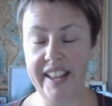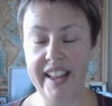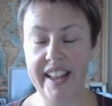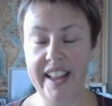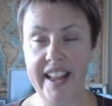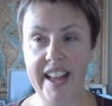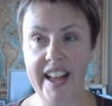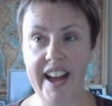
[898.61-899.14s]

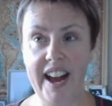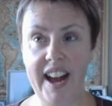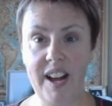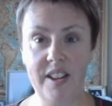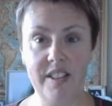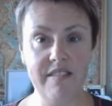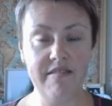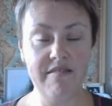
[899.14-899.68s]
um,
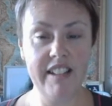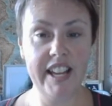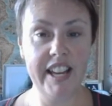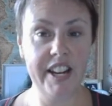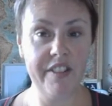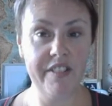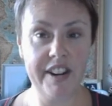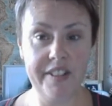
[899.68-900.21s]
getting ready
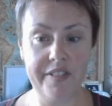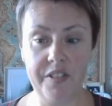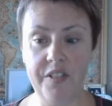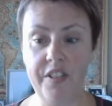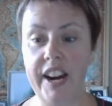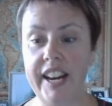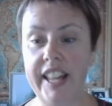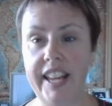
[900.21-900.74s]
for
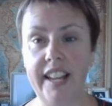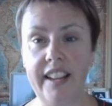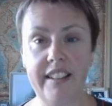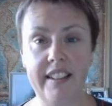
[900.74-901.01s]
running, getting